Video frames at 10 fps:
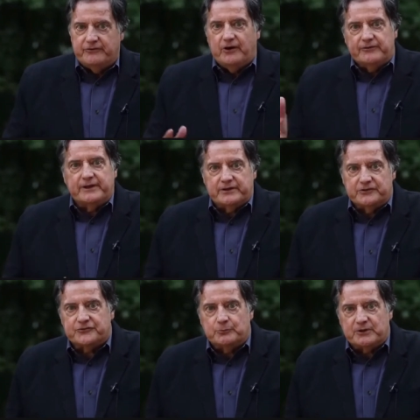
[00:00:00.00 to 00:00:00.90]
involving
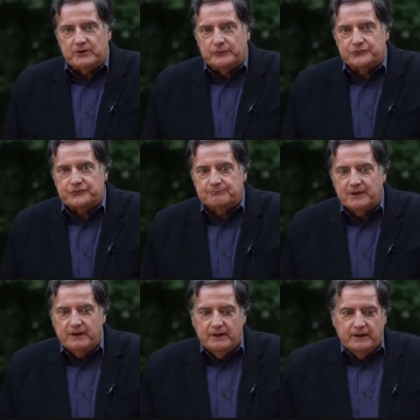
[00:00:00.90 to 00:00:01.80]
consumer loans.
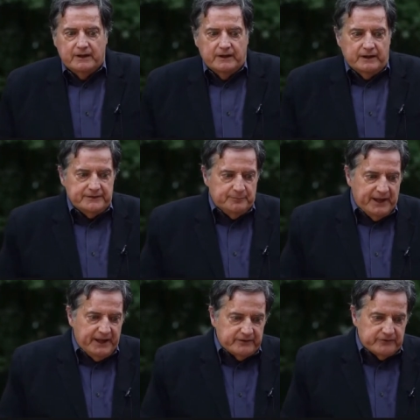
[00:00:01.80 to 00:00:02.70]
And the
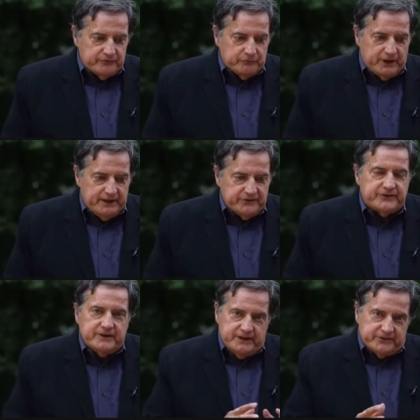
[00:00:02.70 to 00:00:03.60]
bank
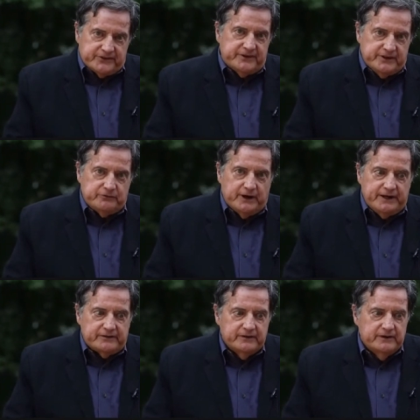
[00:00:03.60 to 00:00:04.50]
raised its key
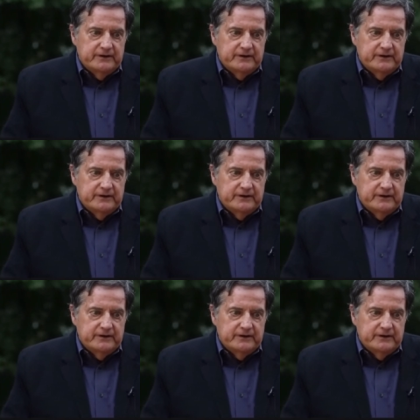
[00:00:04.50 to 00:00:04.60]
rate